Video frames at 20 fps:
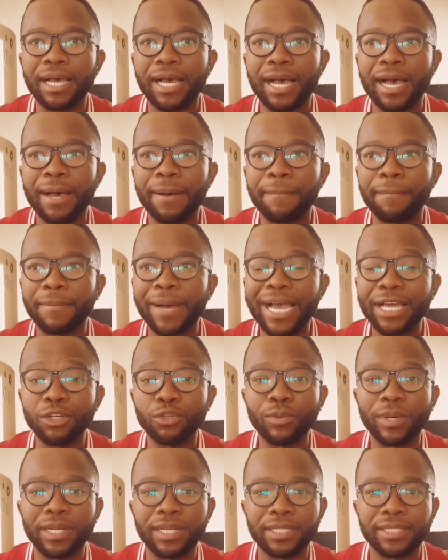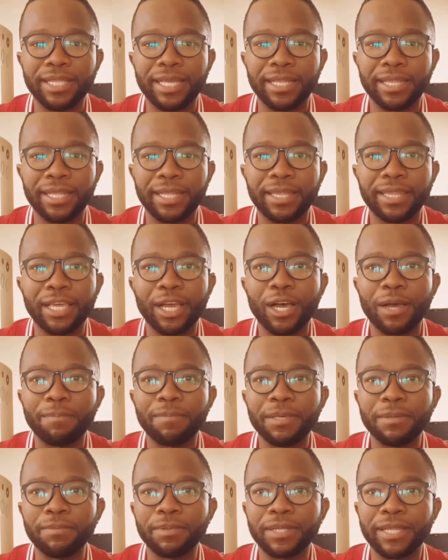I do understand that there are
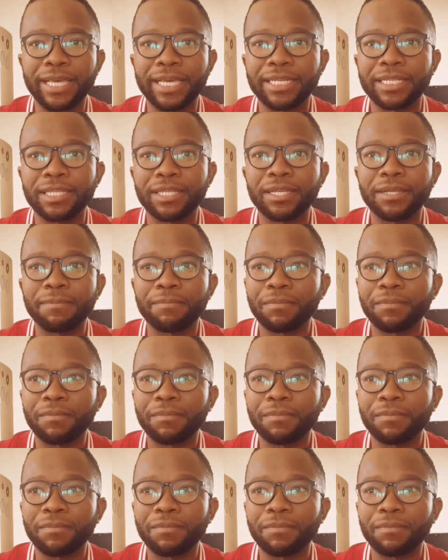people that